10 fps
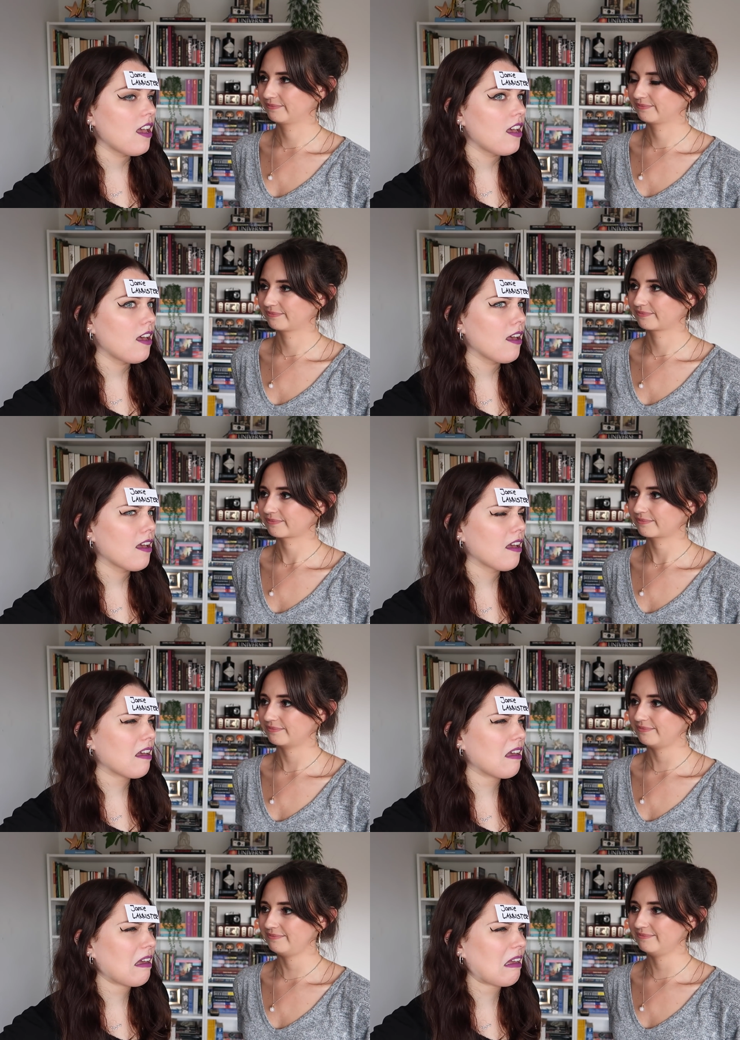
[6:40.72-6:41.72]

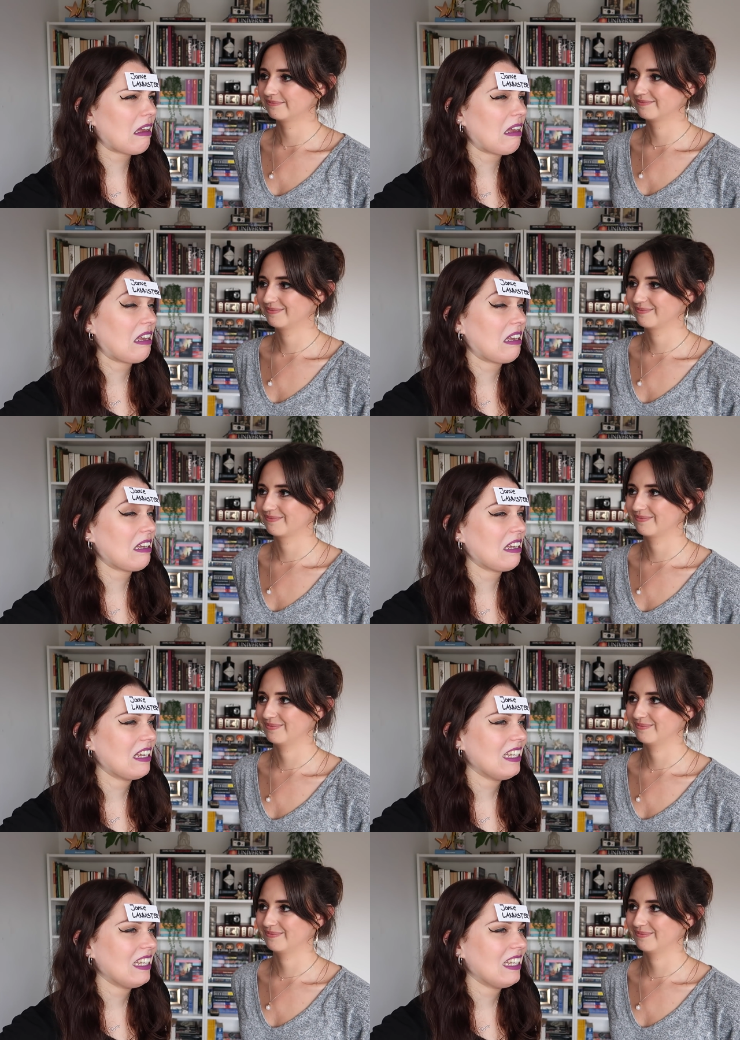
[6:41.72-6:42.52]
Nobody speaks.